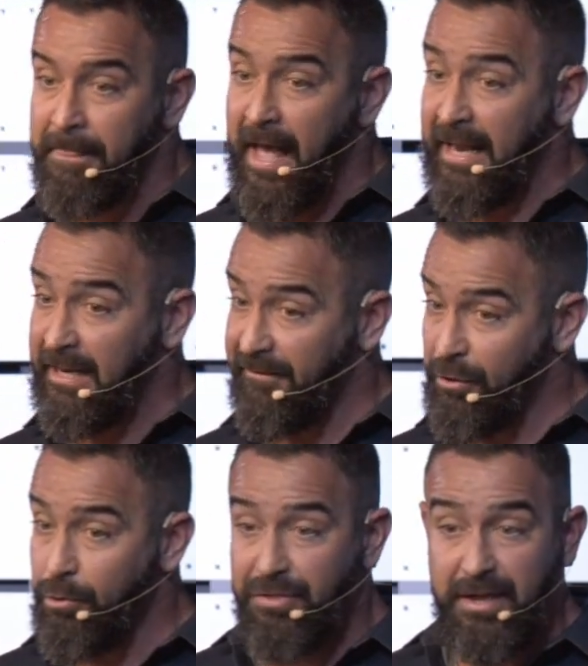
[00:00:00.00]
And if
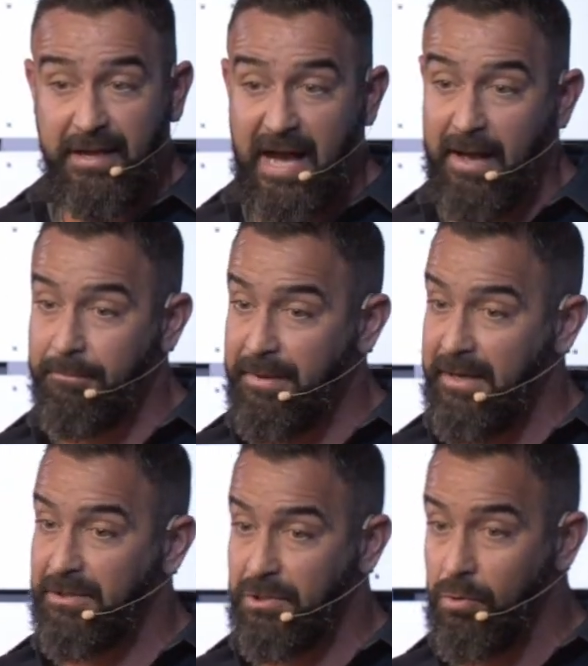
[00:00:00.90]
you think I'm
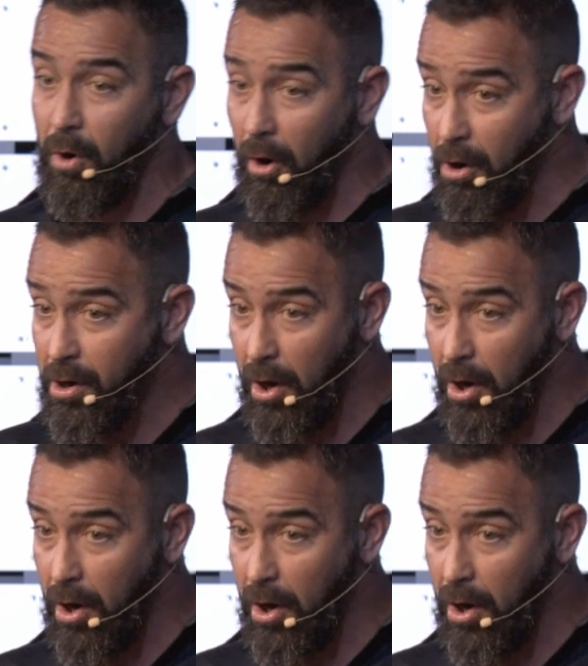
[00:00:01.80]
being too hard